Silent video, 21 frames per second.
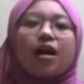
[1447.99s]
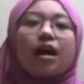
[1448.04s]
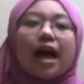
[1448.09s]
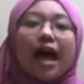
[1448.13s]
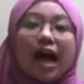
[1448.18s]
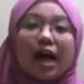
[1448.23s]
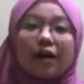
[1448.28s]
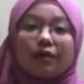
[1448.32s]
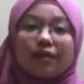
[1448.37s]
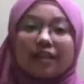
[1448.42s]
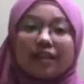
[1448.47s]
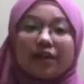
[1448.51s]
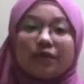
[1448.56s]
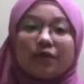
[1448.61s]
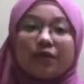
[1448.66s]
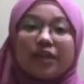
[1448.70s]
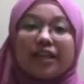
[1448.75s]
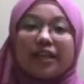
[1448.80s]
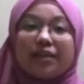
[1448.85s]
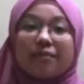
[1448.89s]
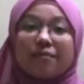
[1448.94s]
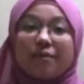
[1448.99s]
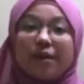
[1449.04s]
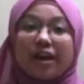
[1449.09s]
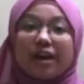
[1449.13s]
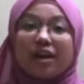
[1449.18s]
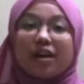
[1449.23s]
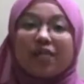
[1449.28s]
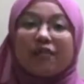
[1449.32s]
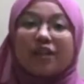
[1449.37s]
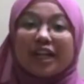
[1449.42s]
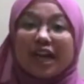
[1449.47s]
I will start with the impact
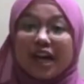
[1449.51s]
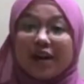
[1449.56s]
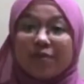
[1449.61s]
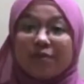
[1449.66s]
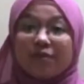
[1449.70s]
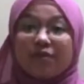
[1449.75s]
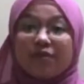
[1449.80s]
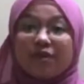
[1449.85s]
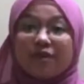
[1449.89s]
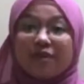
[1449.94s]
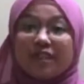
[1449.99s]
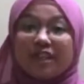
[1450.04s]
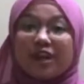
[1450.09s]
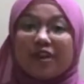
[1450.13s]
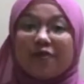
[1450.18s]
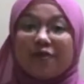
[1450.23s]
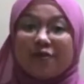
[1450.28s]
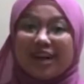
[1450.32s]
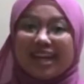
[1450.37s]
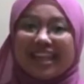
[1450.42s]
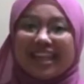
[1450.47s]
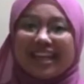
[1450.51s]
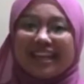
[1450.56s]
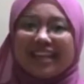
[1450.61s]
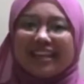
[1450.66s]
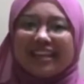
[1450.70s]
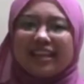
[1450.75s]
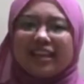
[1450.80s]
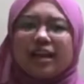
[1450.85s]
of the current performance of Huatai.